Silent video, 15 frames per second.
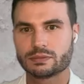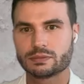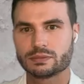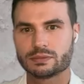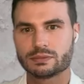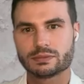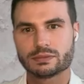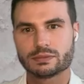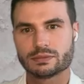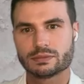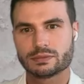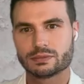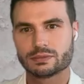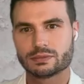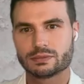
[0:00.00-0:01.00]

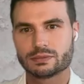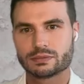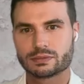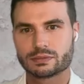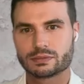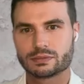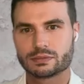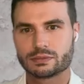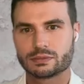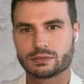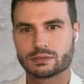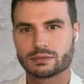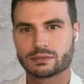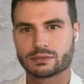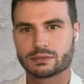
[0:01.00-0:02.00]

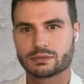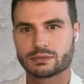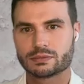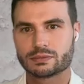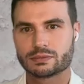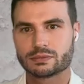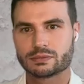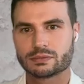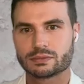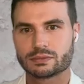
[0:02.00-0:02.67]
This person isn't speaking.